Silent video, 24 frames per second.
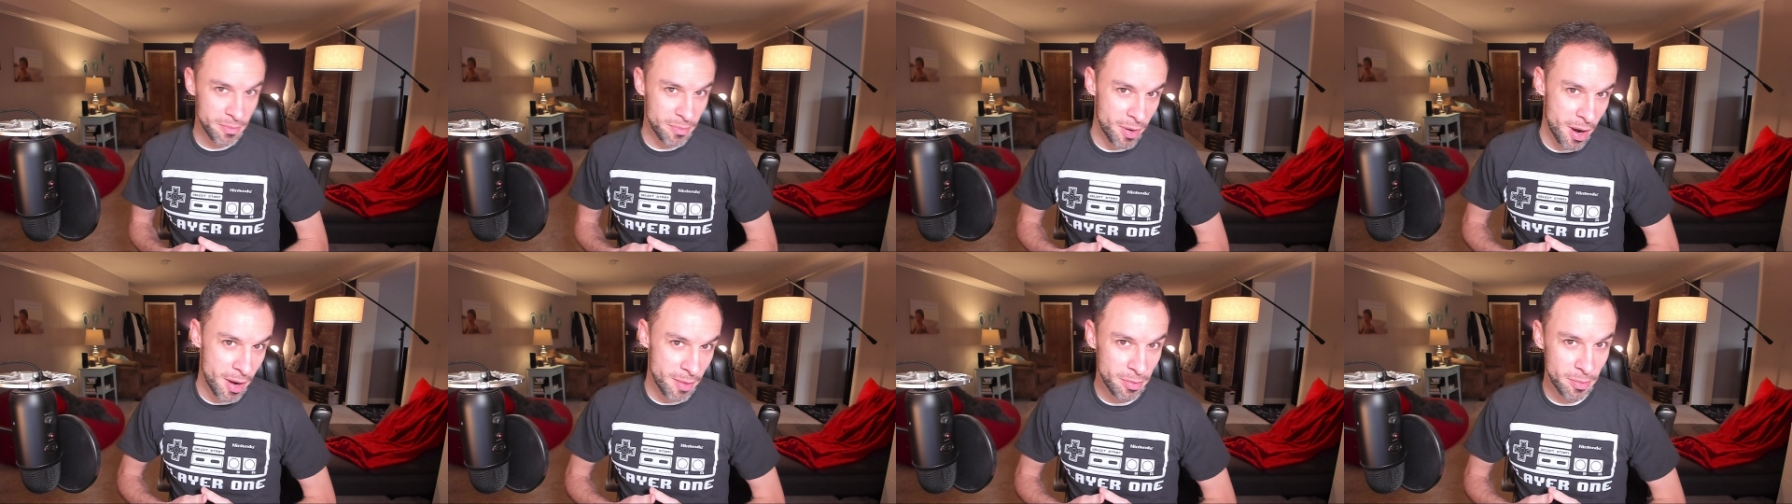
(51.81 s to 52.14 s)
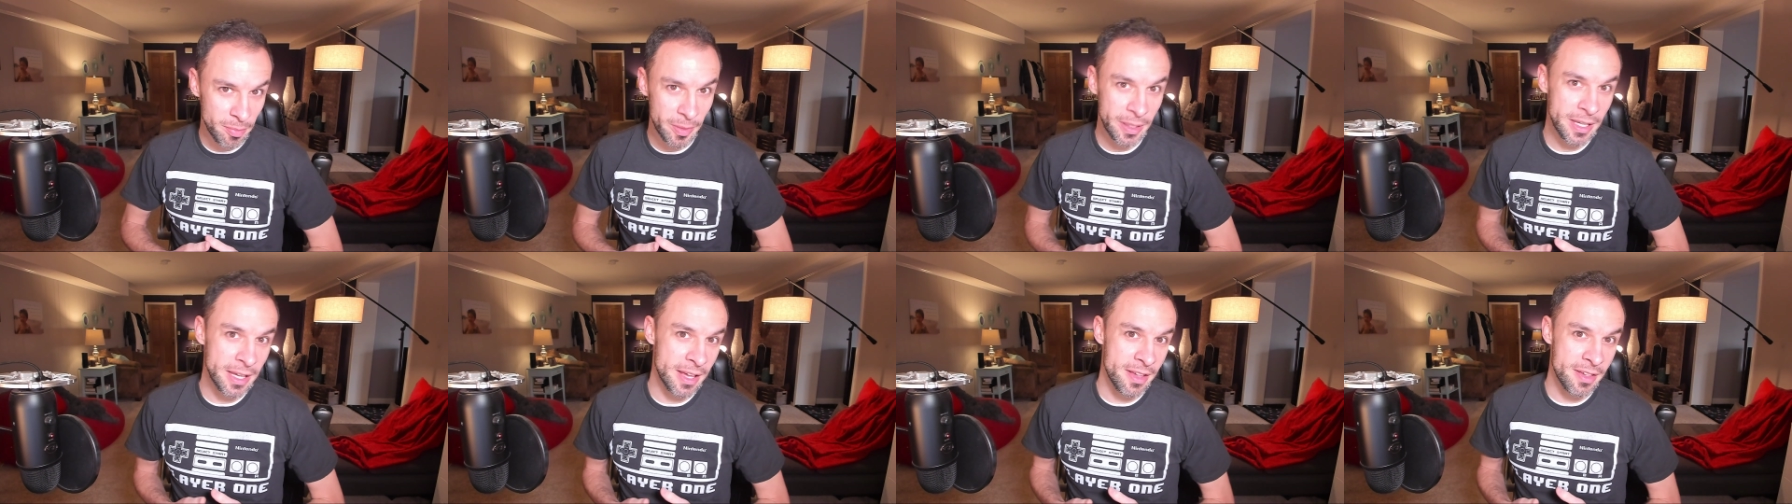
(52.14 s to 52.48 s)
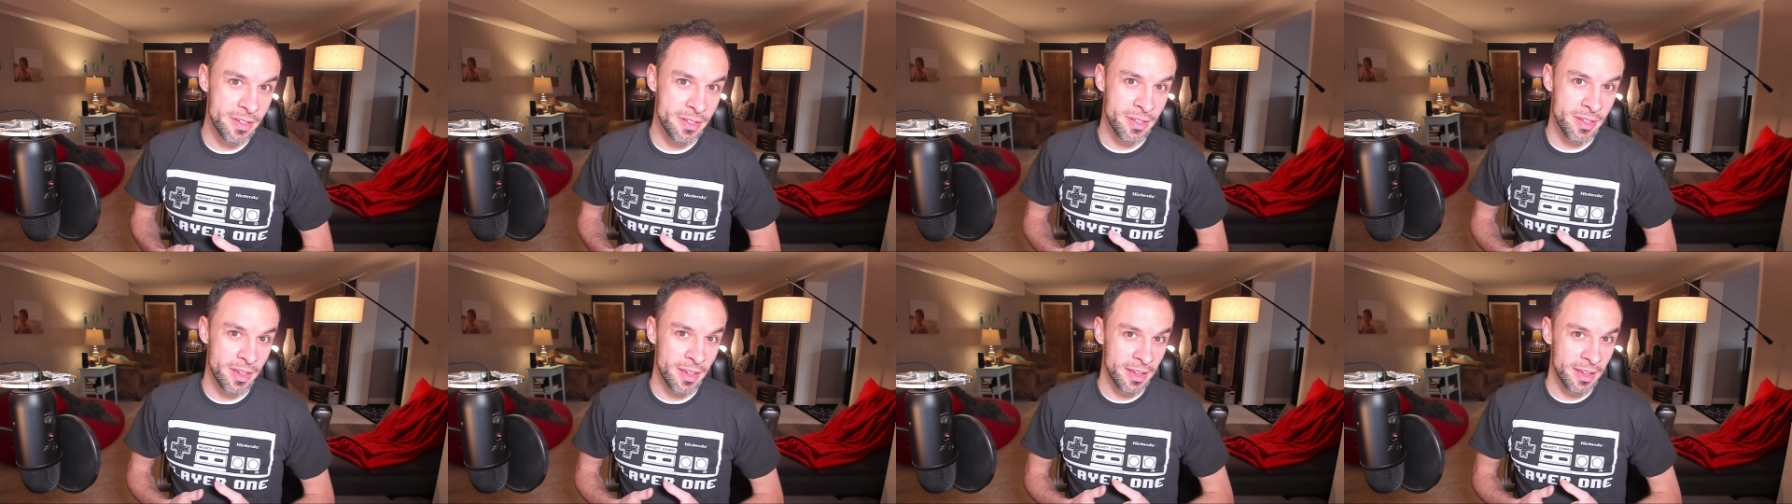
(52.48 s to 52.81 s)
probably
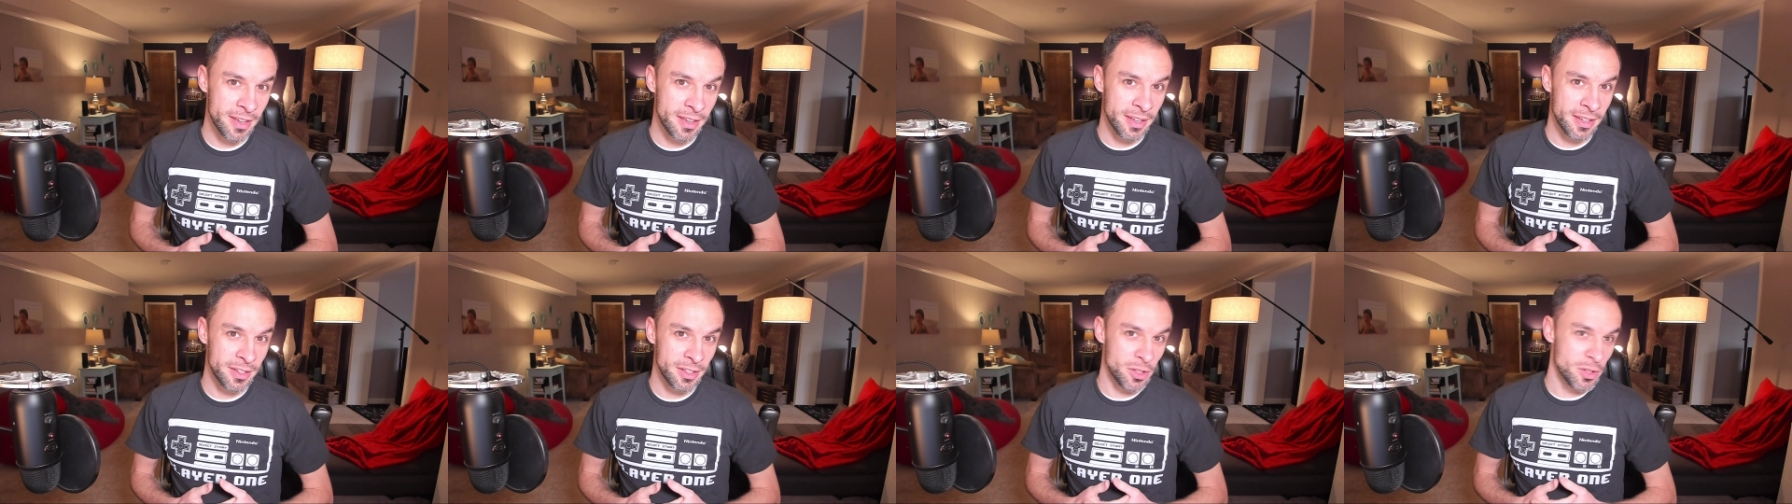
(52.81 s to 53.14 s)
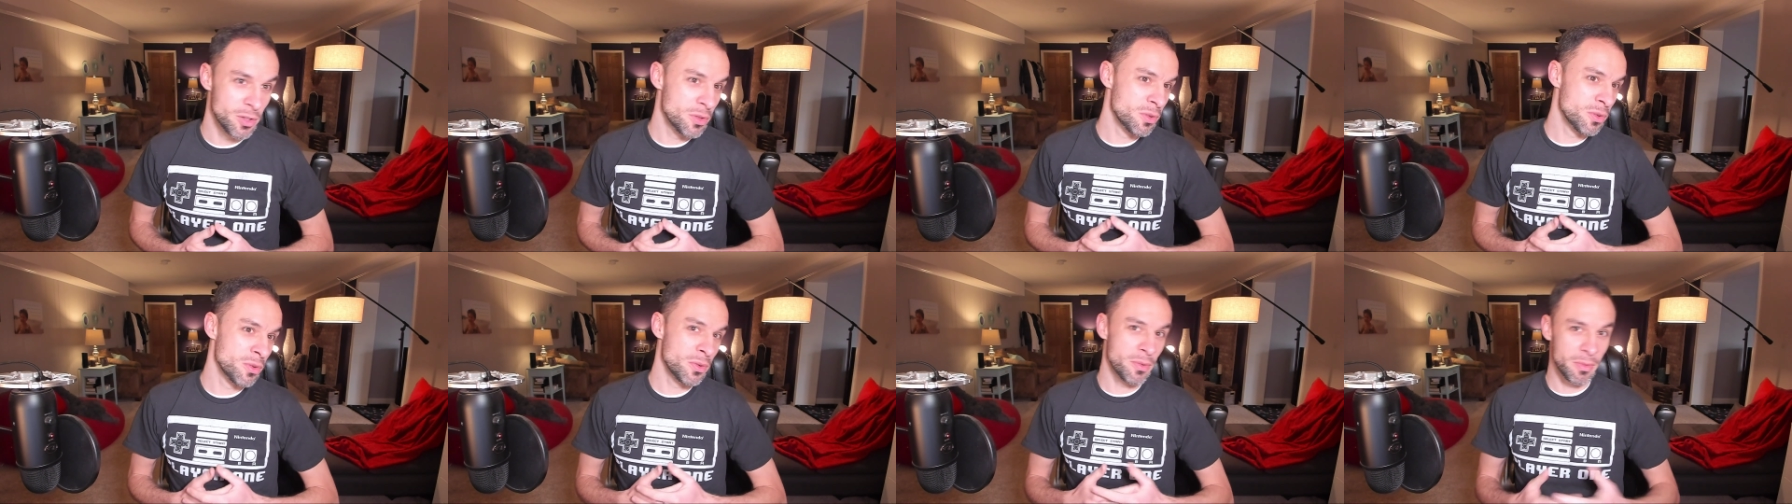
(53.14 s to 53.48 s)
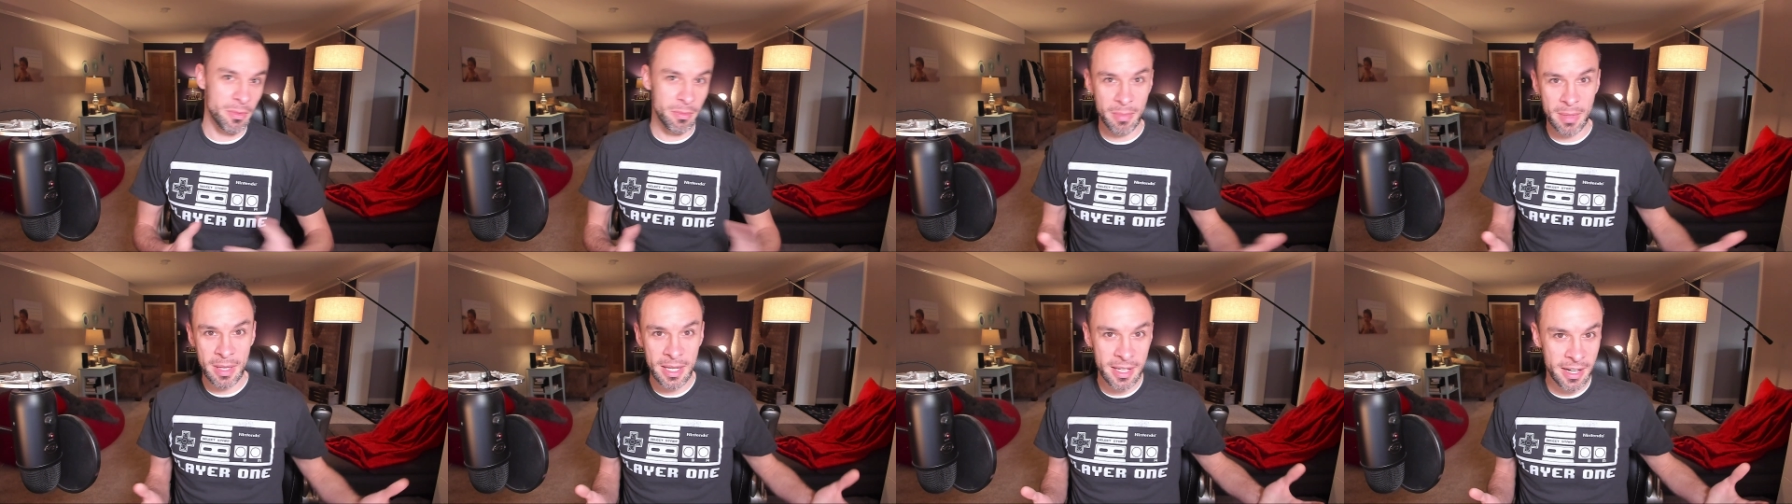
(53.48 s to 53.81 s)
as you
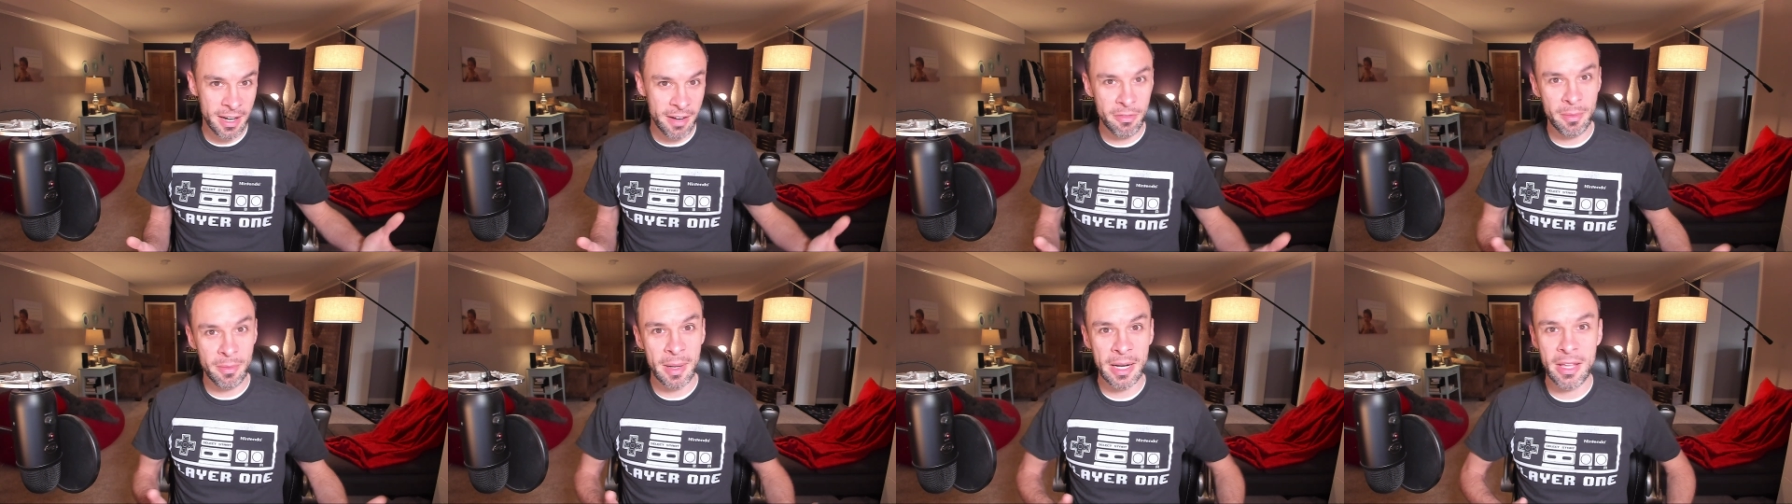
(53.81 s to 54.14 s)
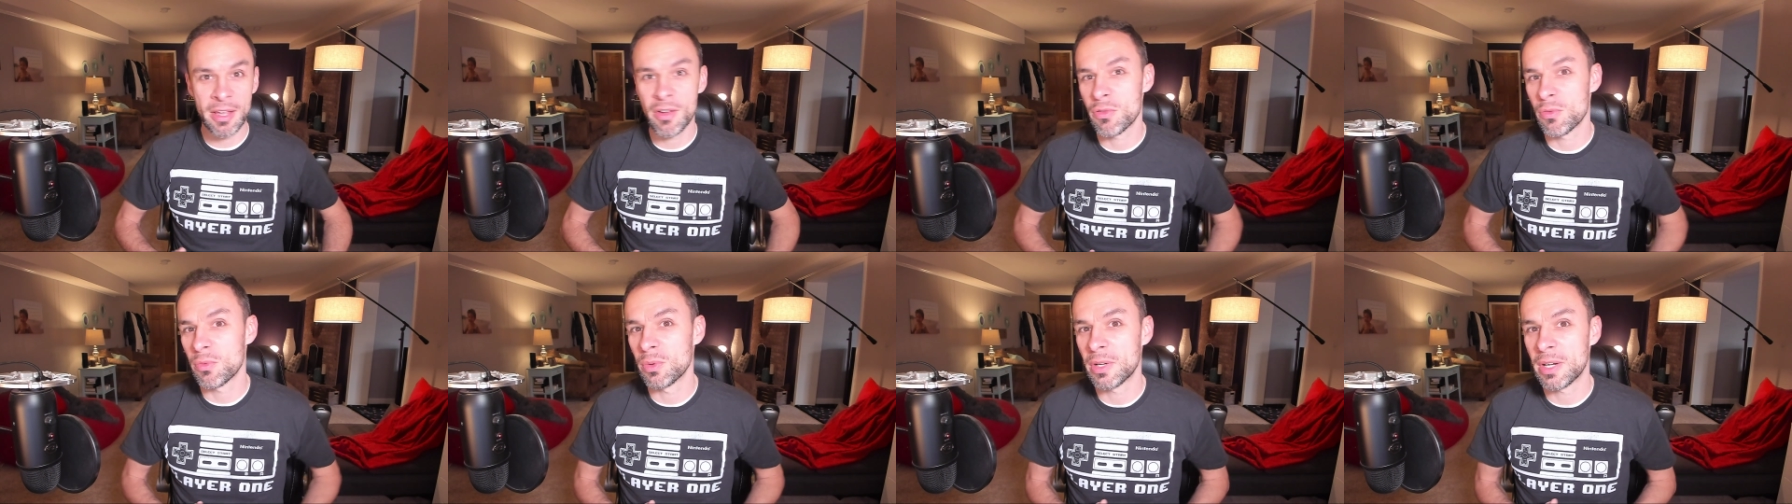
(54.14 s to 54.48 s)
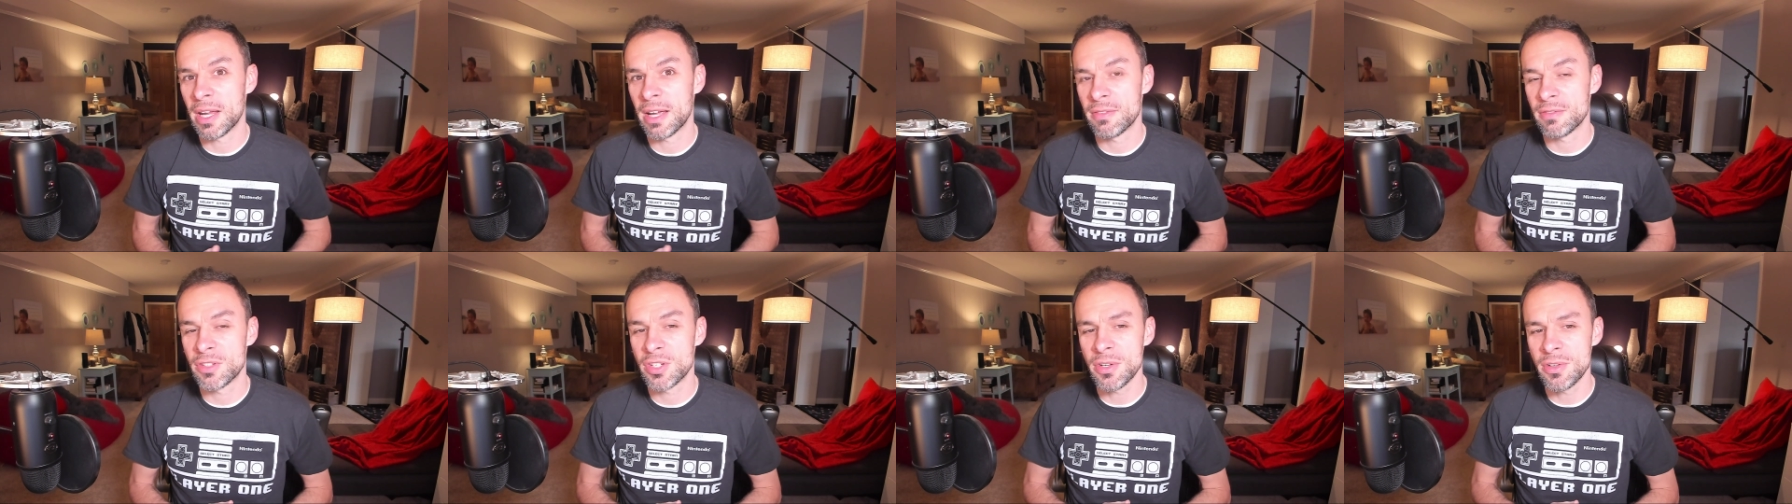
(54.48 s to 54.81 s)
and me and everybody else would
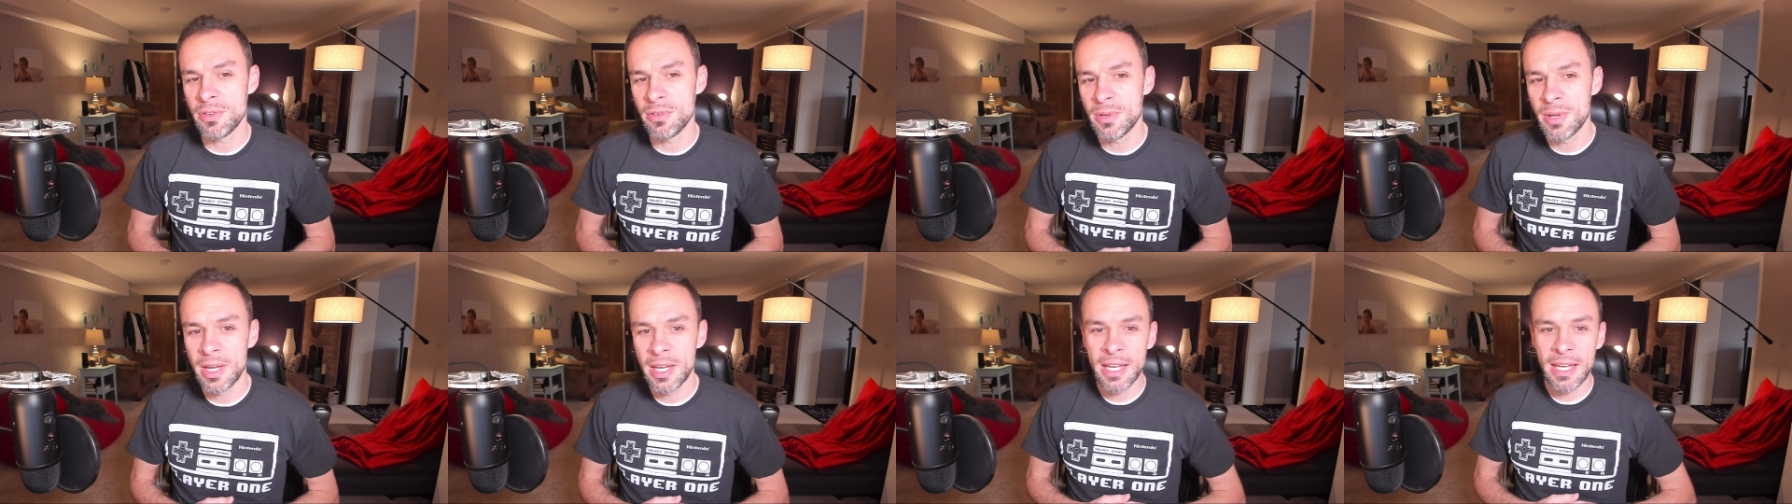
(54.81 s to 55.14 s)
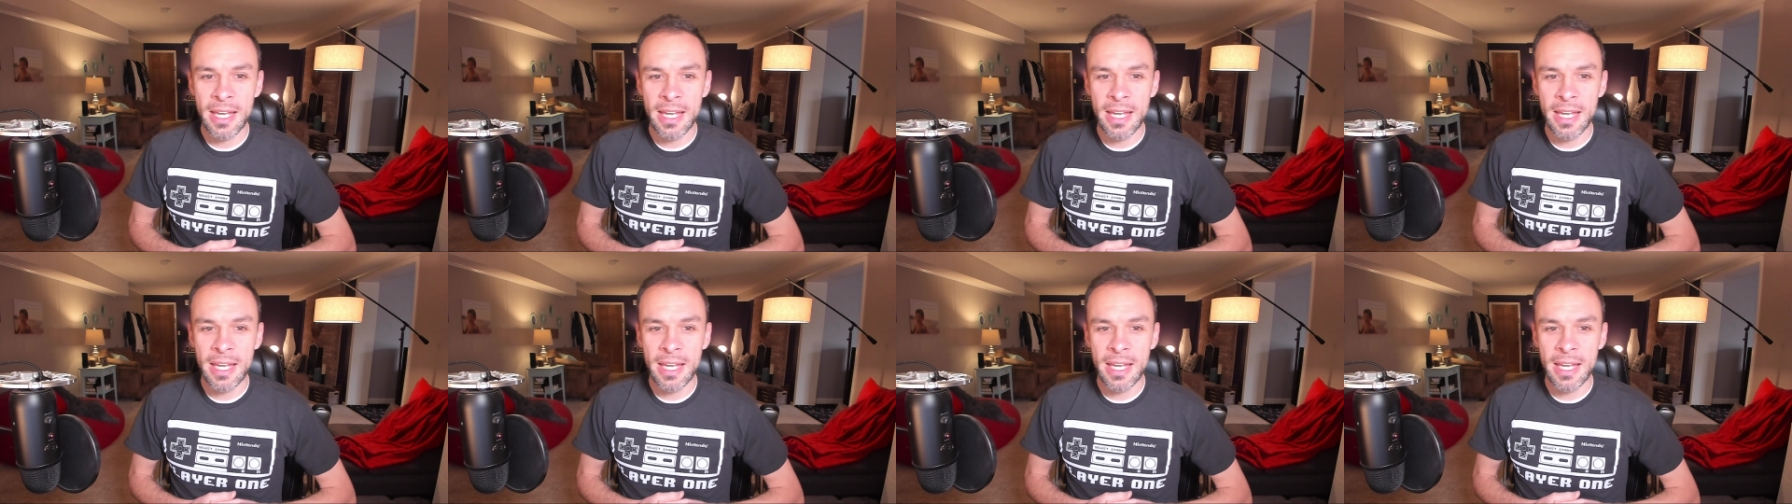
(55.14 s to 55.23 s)
have too.